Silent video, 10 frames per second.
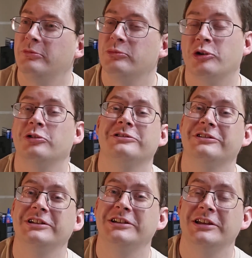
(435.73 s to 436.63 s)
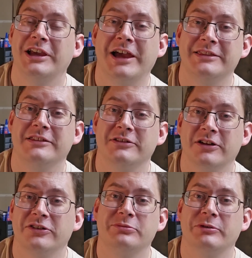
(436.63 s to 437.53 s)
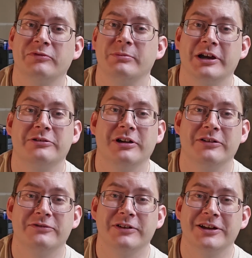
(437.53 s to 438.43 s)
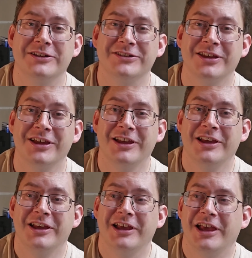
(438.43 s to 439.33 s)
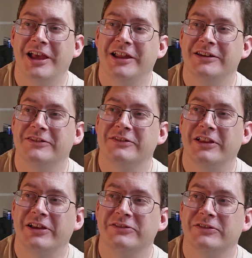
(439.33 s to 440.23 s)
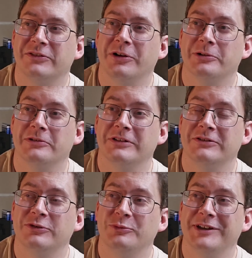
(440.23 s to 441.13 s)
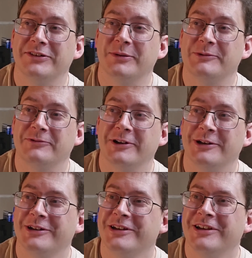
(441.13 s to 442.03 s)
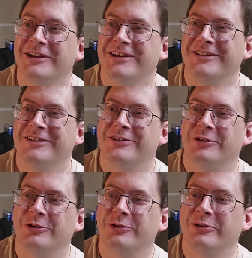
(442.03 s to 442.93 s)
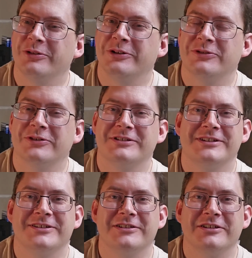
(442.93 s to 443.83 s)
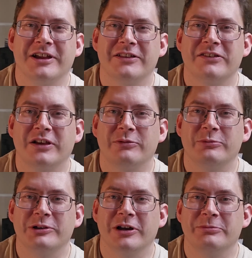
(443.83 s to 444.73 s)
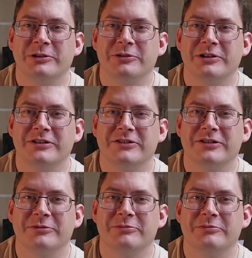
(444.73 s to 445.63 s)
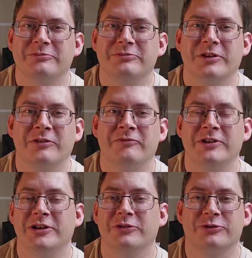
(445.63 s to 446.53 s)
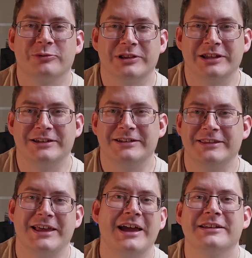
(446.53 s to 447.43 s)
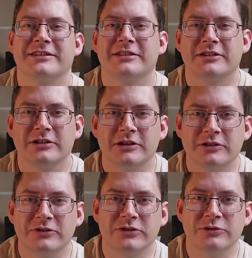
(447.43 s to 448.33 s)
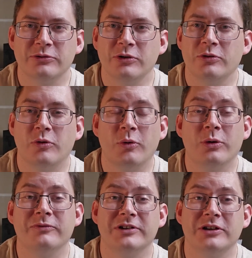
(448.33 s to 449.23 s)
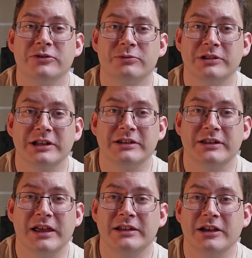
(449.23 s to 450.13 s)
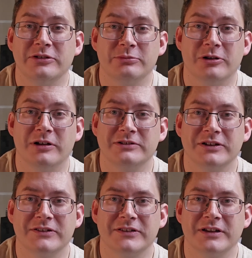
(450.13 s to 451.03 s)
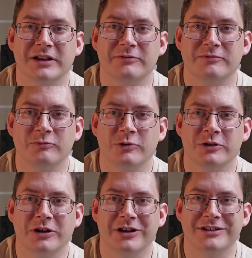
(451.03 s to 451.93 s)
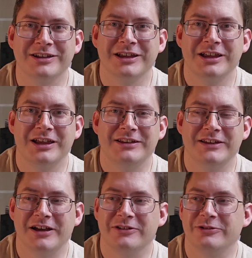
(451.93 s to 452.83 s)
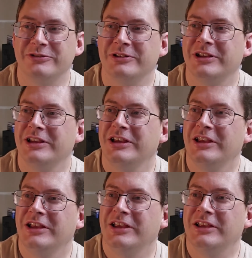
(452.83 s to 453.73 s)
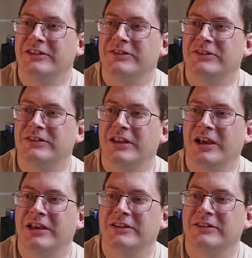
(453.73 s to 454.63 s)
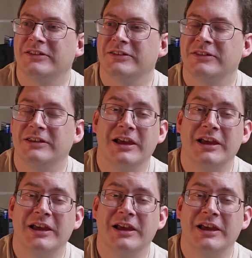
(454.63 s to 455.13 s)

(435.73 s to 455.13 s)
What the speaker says: currently at the cusp of a Minecraft phase, and it's lasted longer than 2 weeks, I'm afraid. So there's a decent chance I will be uploading some videos related to that here soon, or videos related to any other projects that I work on and tackle. It's not the